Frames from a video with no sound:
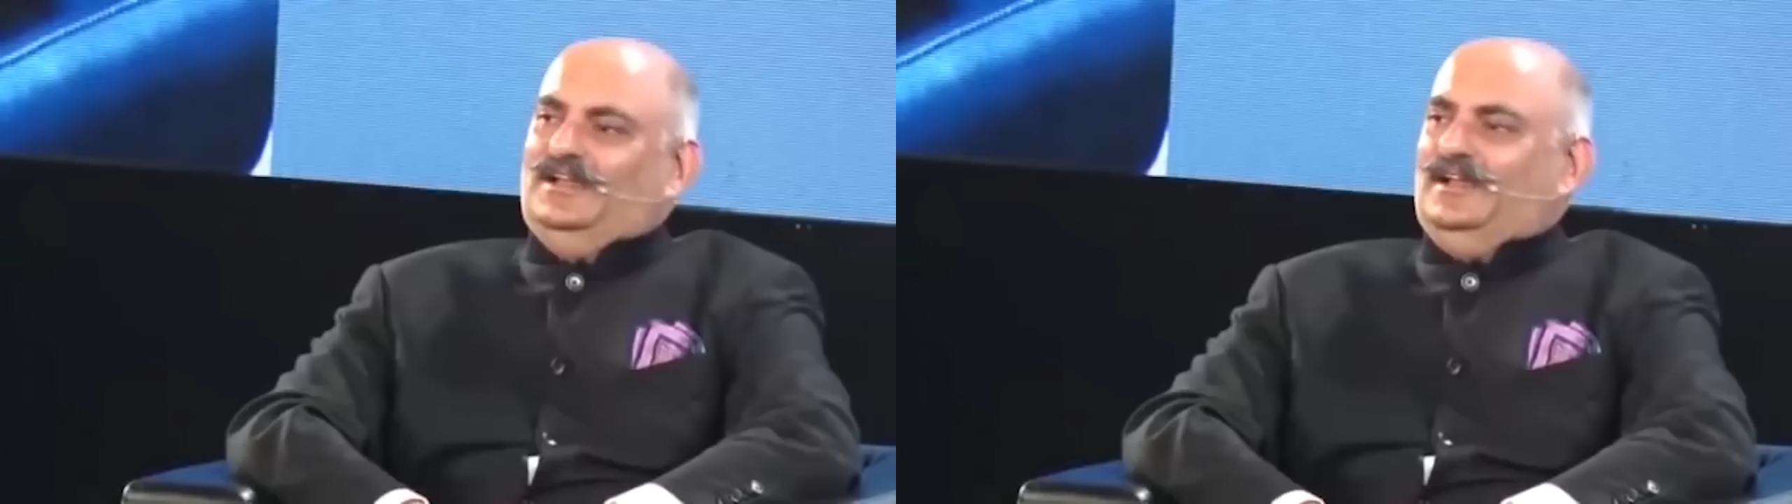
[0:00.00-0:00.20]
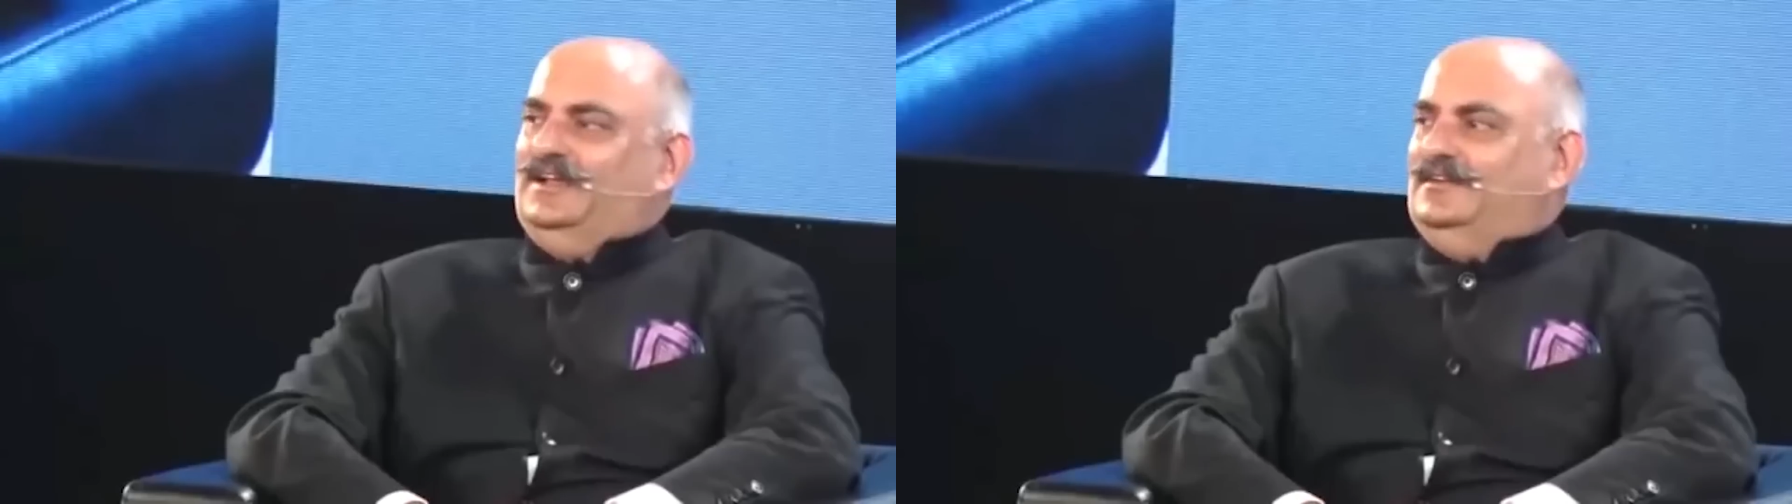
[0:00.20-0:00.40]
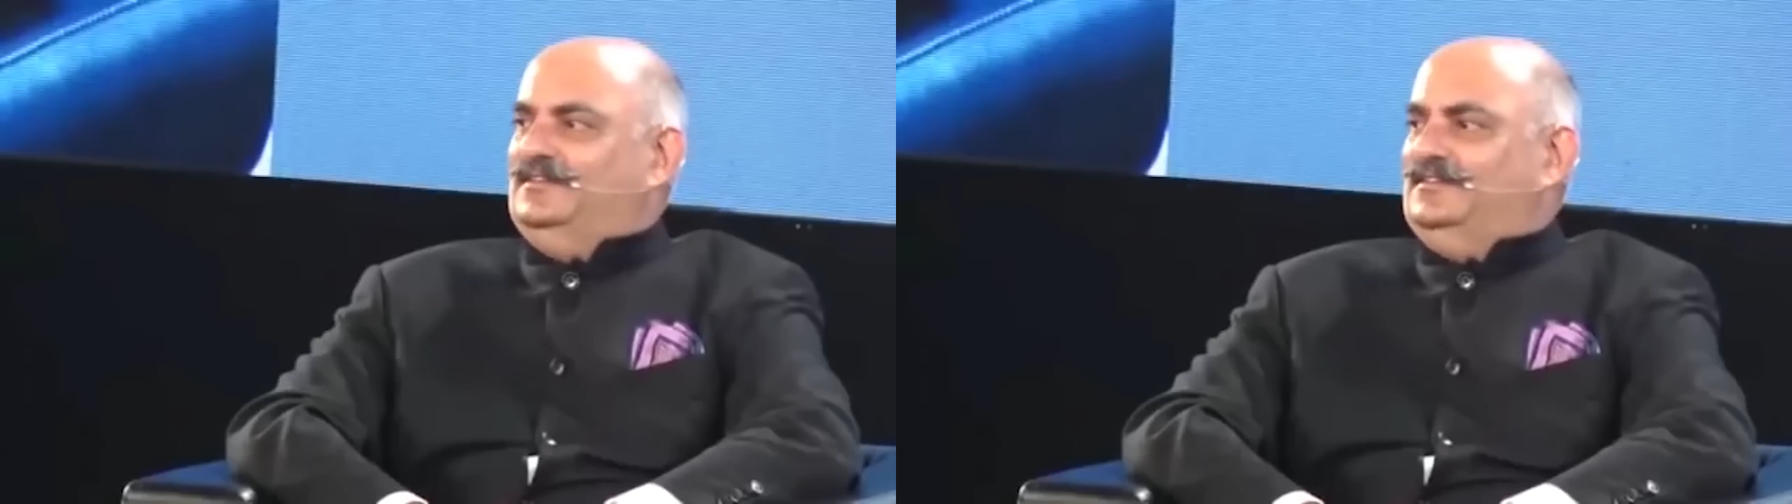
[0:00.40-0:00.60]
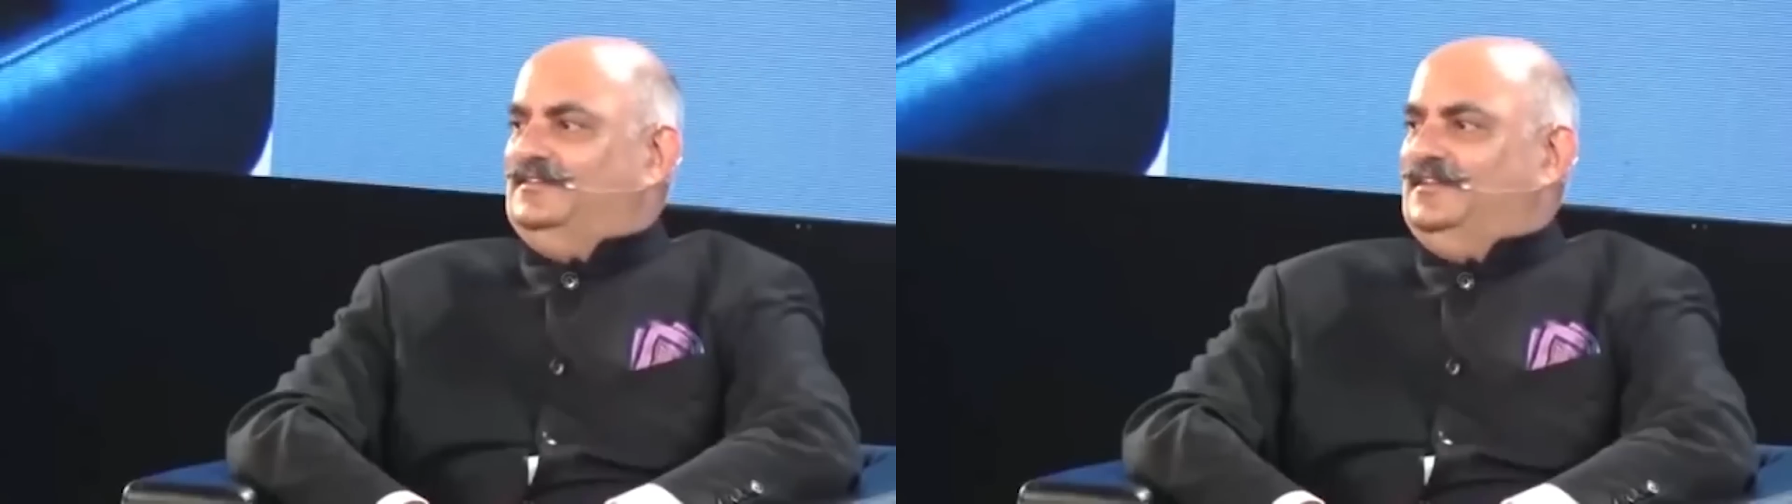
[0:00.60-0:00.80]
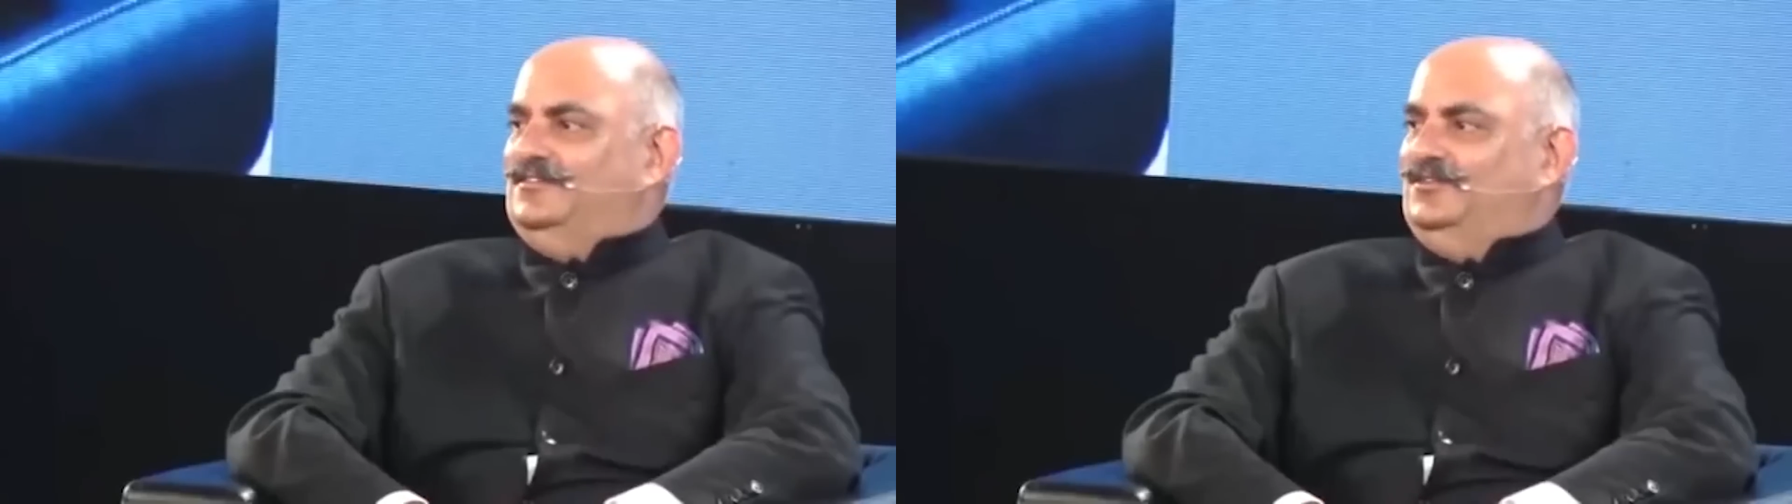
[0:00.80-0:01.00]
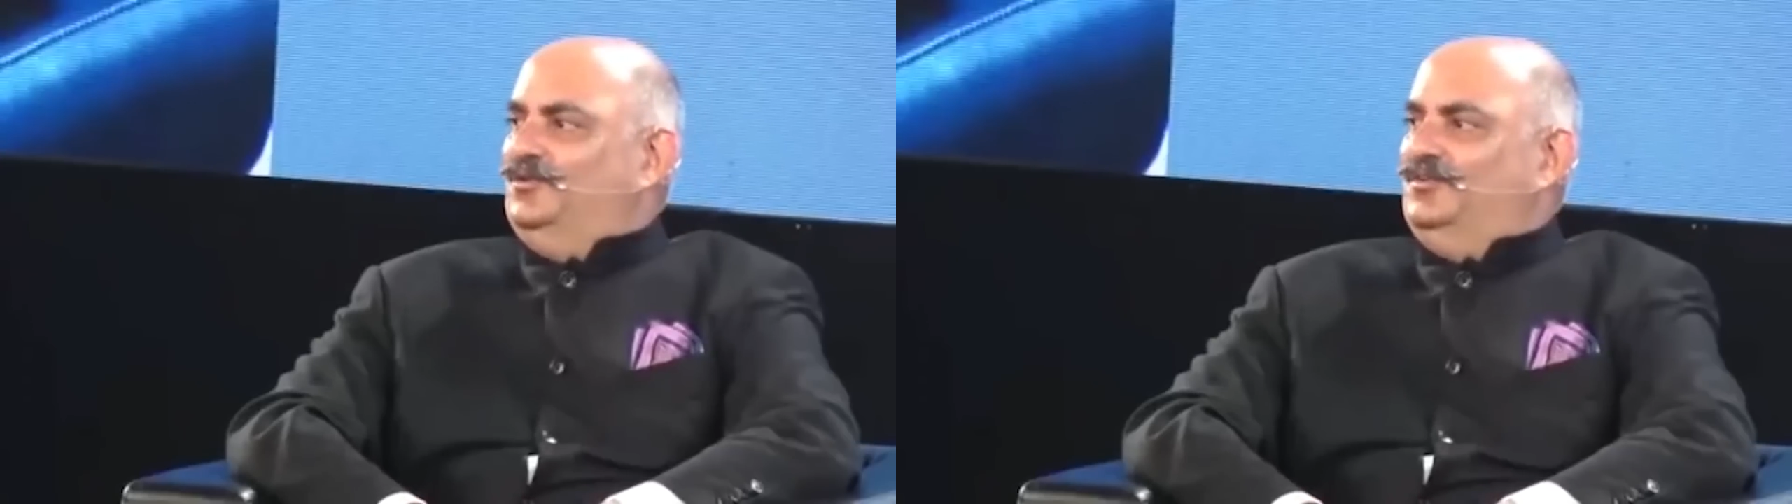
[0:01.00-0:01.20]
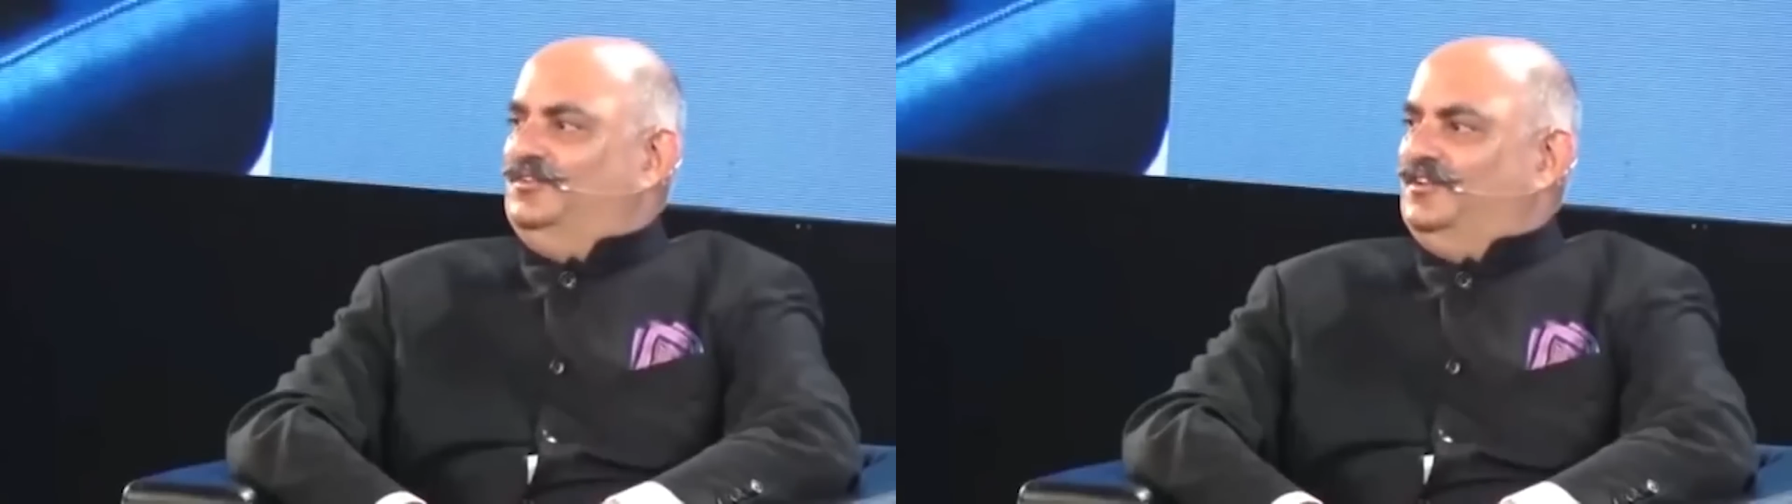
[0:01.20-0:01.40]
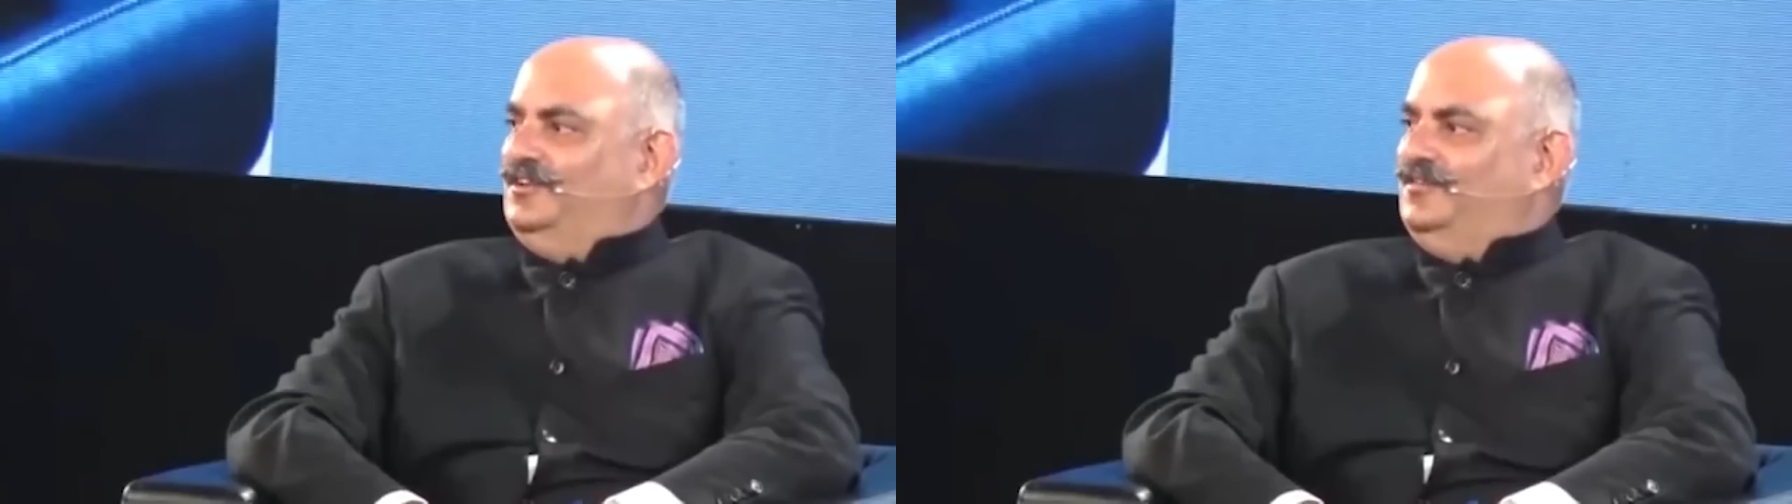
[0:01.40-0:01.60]
and there's no
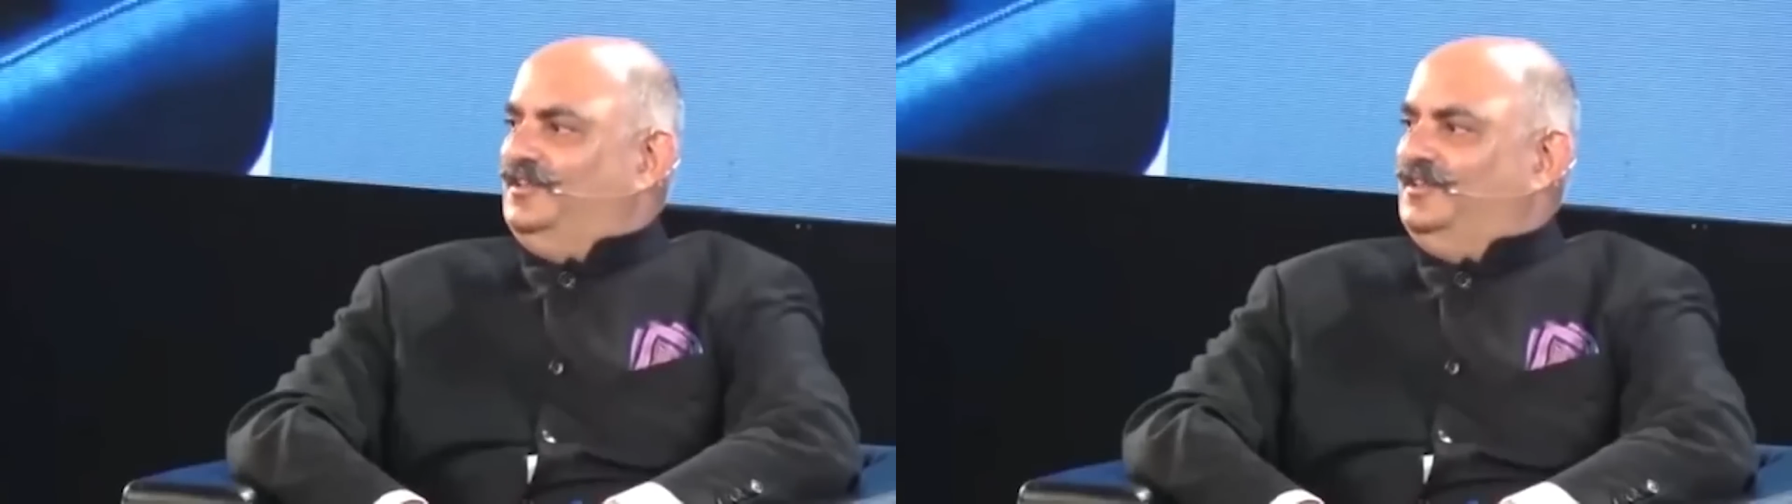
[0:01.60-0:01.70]
reserve